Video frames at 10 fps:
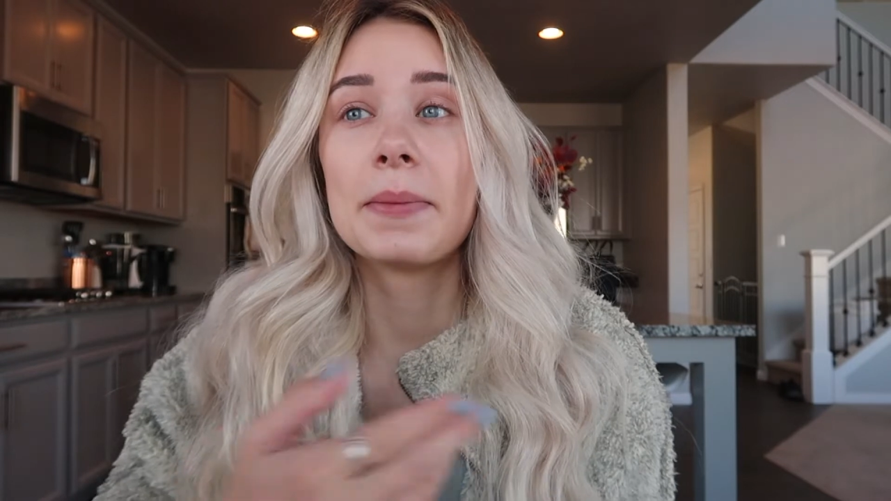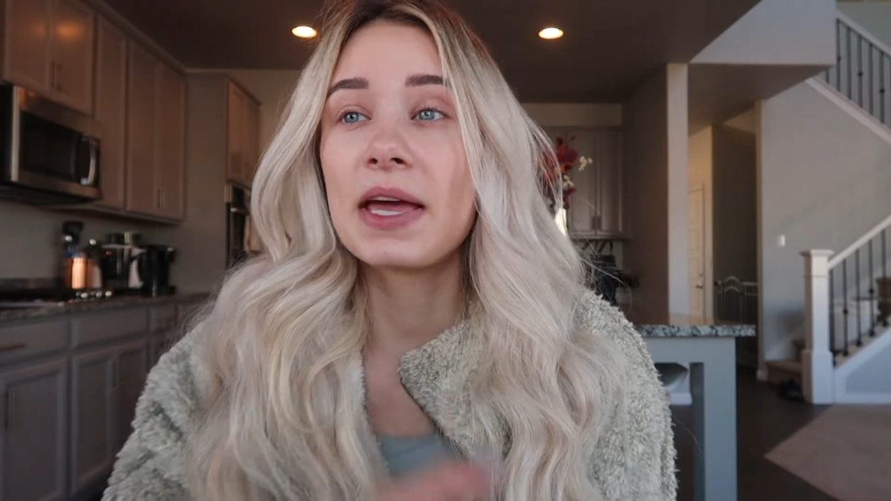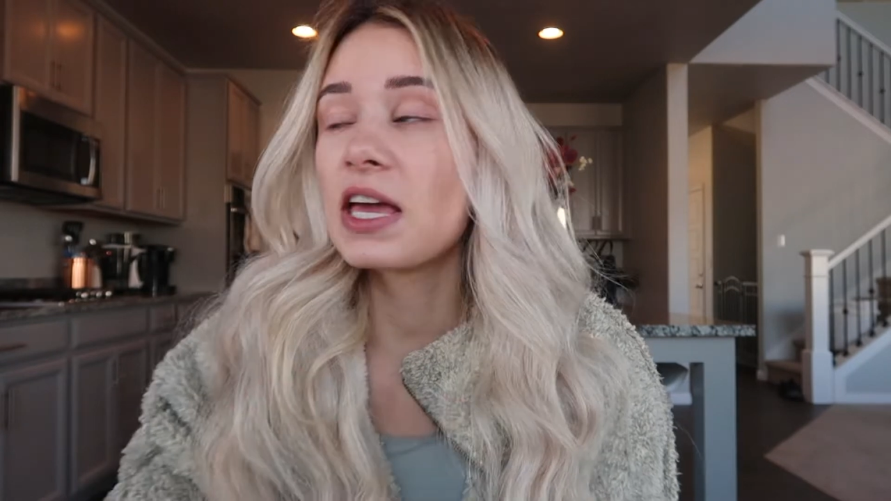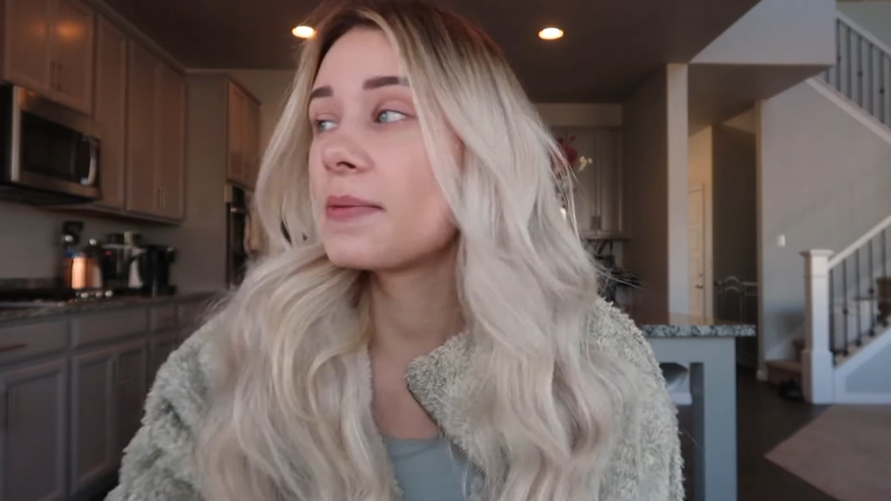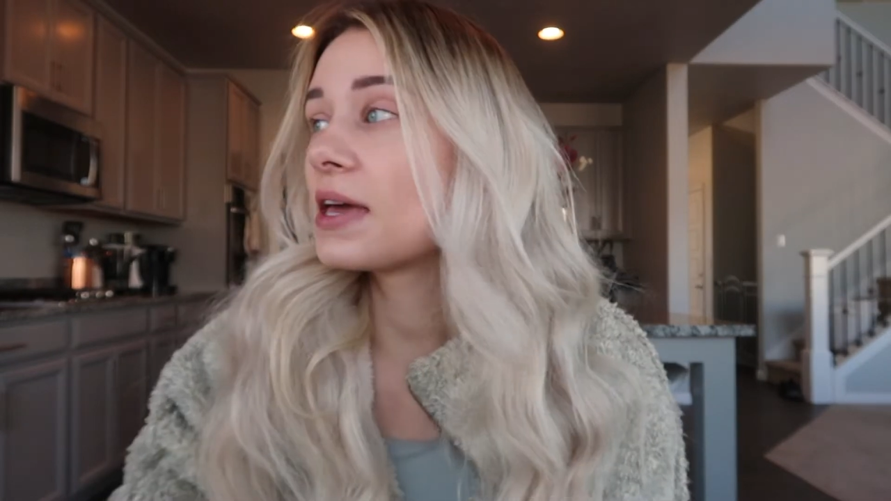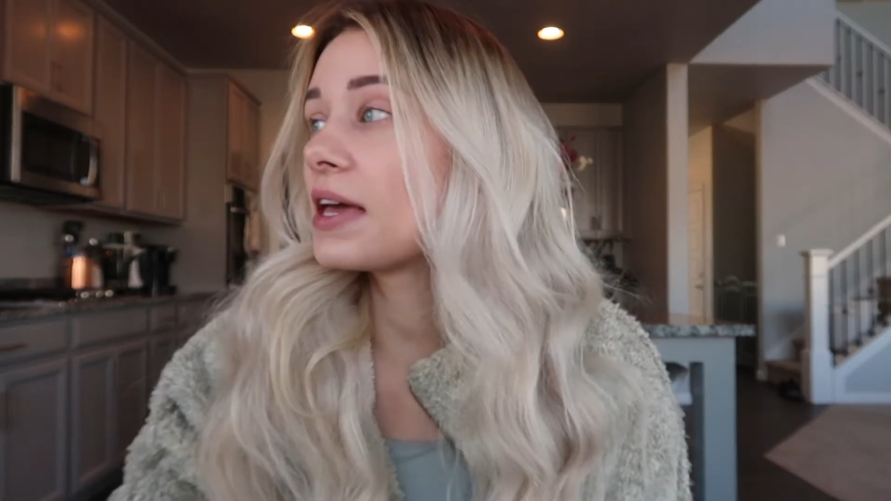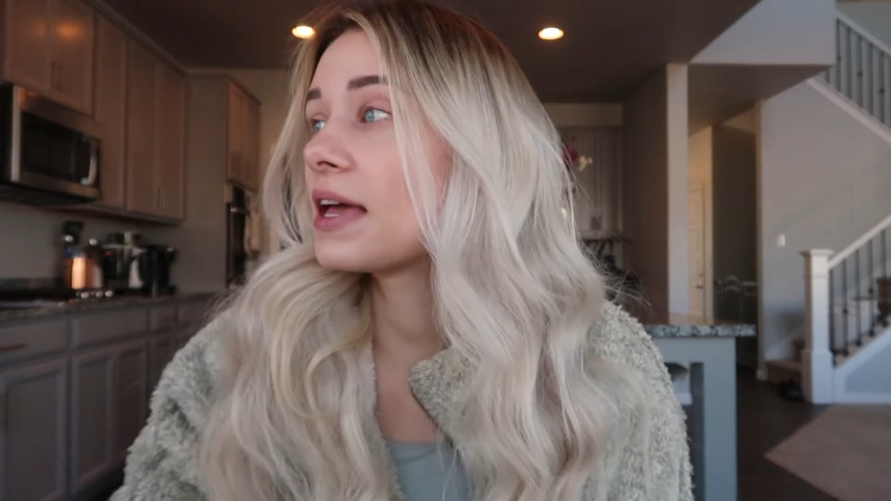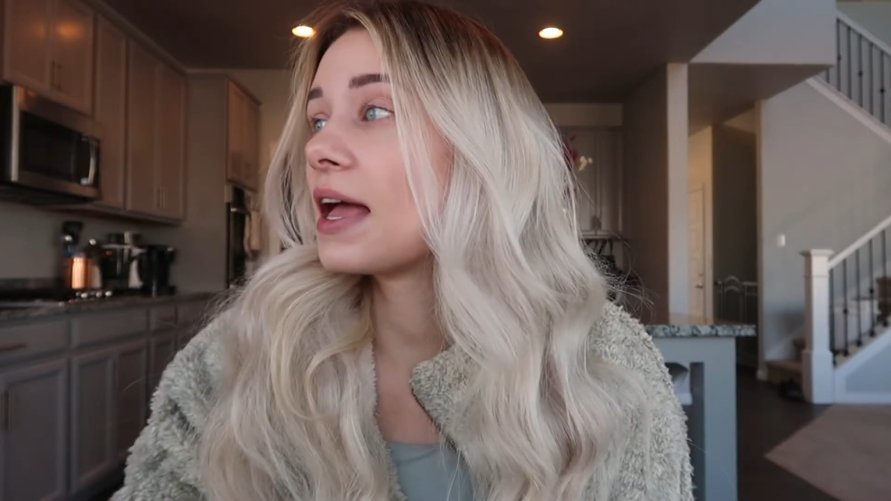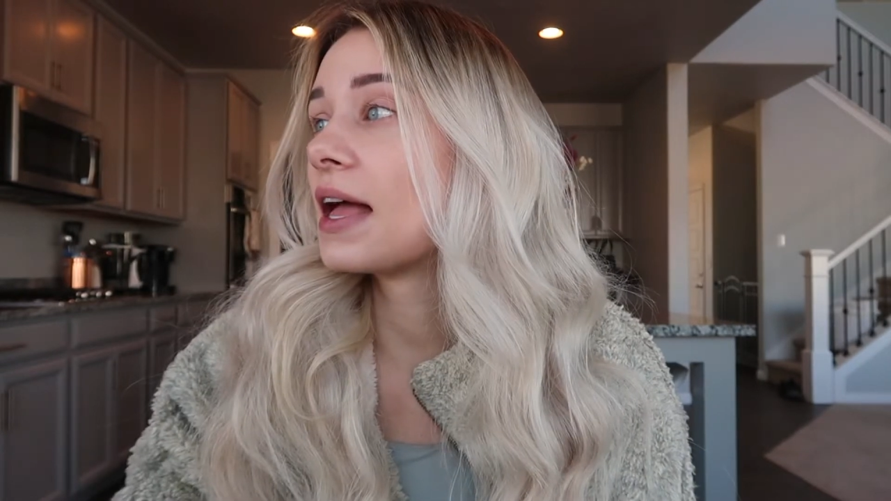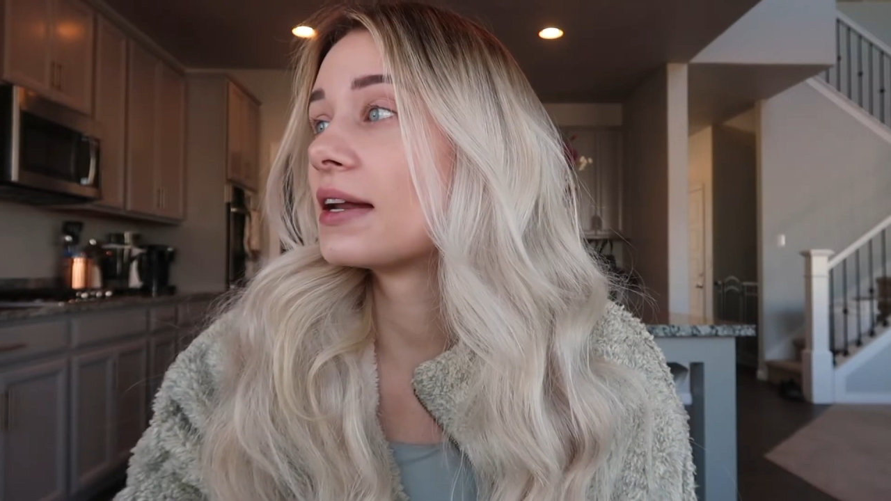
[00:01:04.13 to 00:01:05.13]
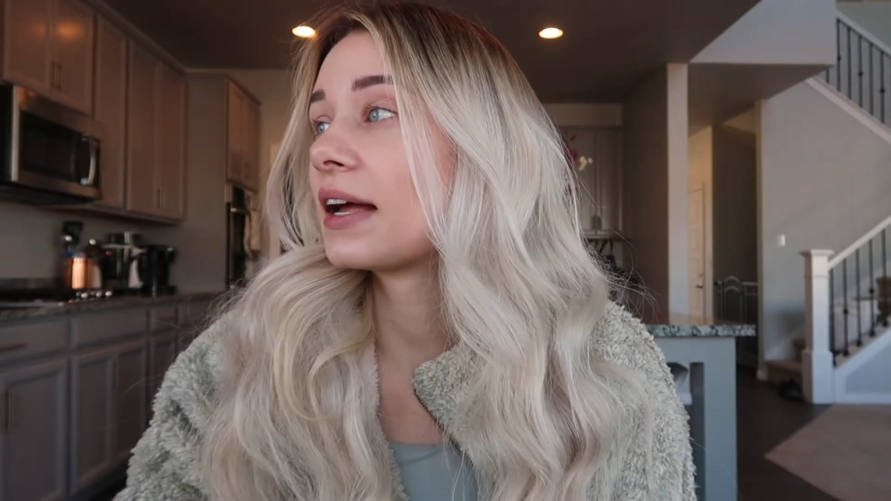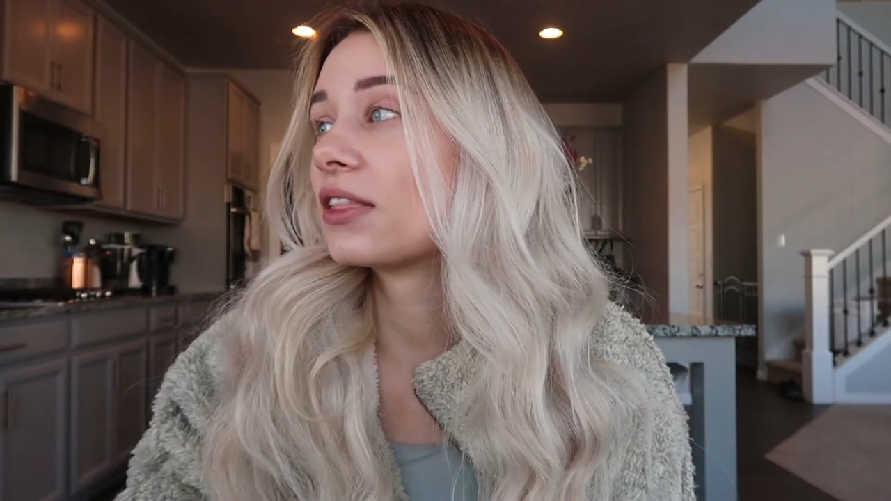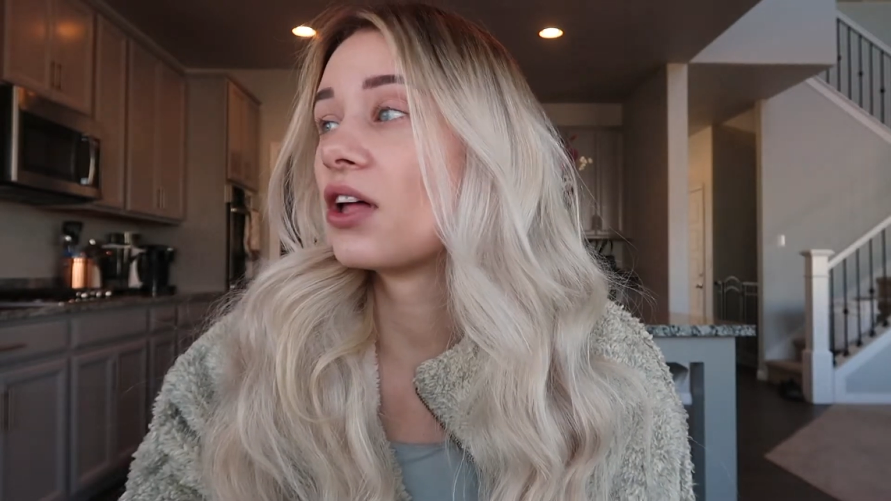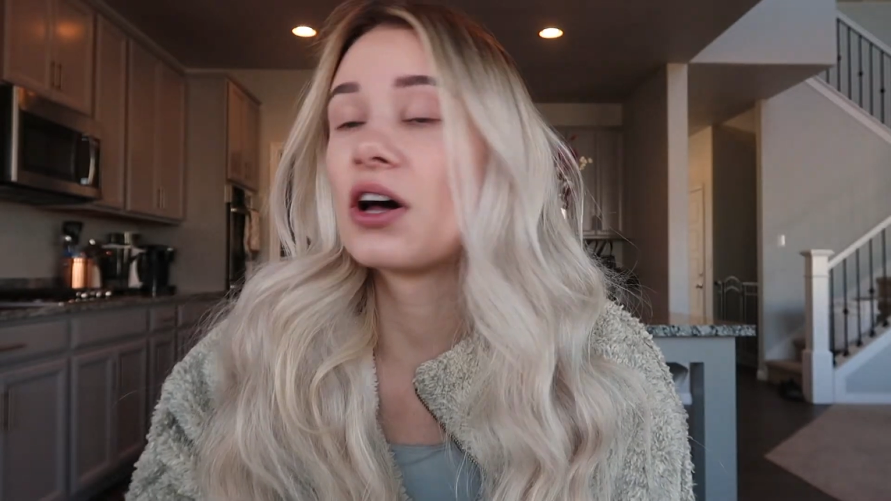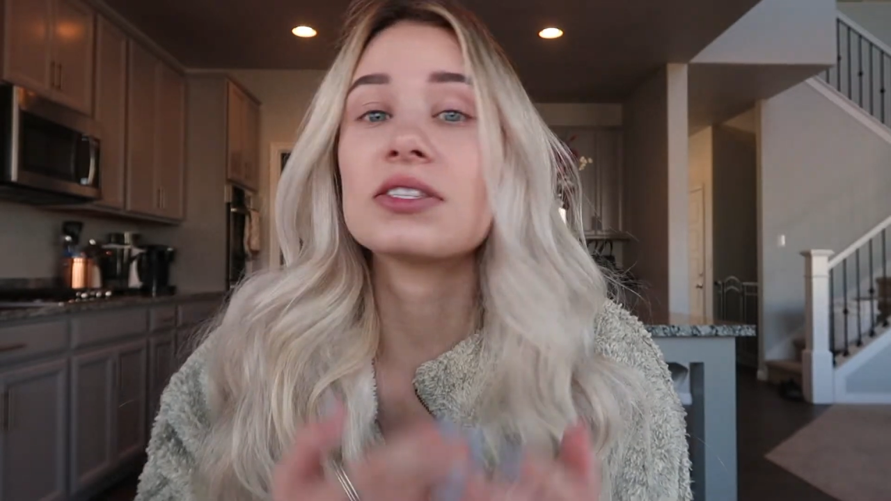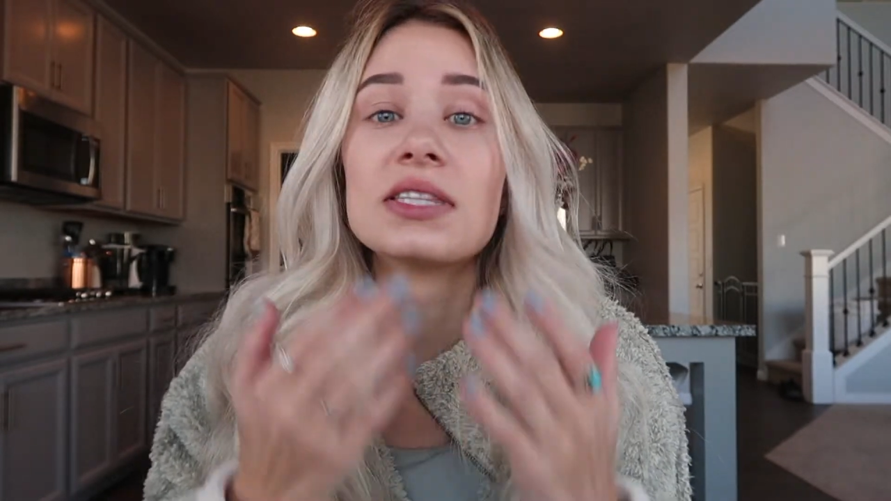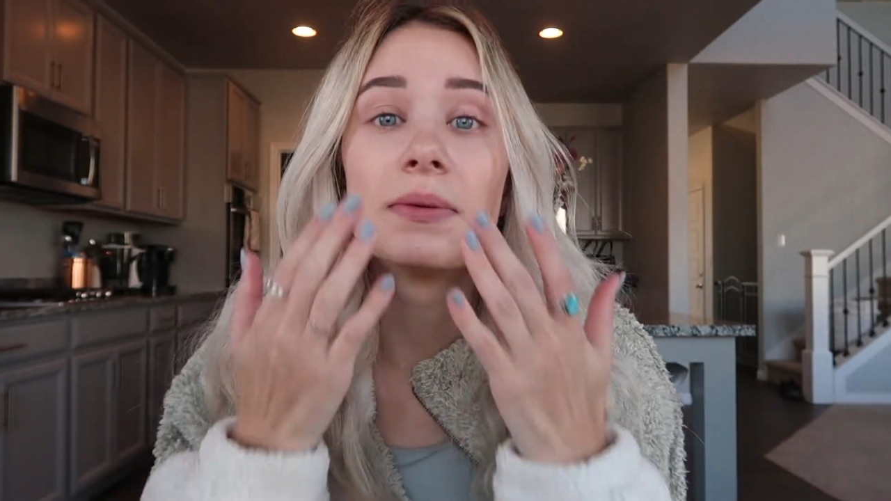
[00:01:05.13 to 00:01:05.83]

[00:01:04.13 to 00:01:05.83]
baby and I lost